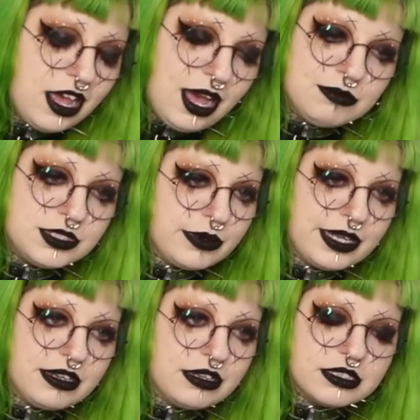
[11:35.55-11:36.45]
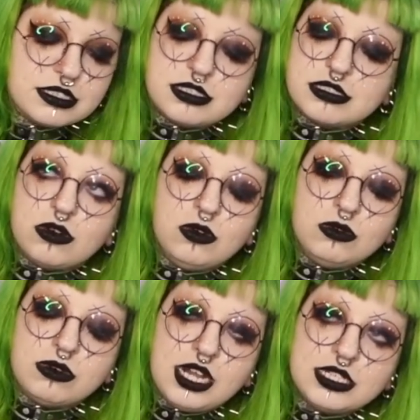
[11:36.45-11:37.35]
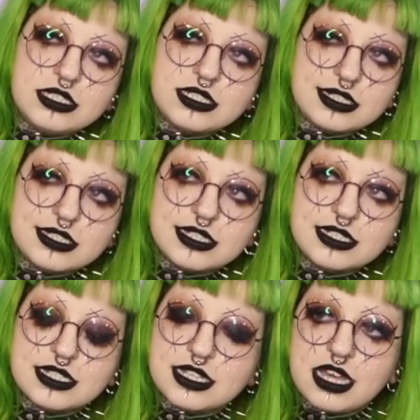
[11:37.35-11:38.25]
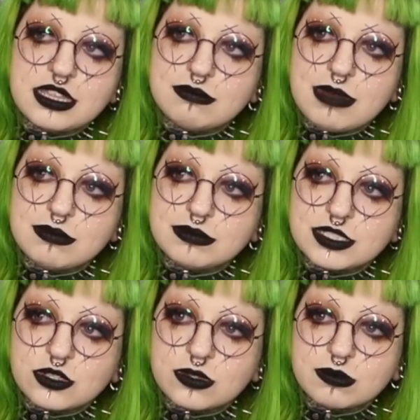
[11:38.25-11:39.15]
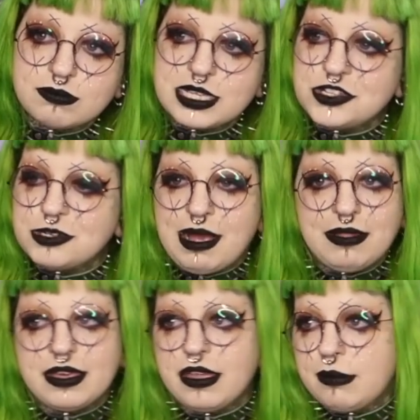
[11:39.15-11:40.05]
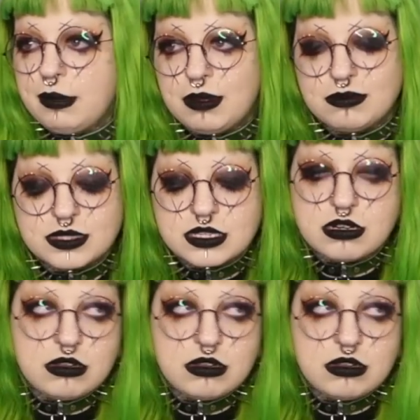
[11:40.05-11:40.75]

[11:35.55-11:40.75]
I'm doing school runs, listening to the other mums talk bitch about the other mums and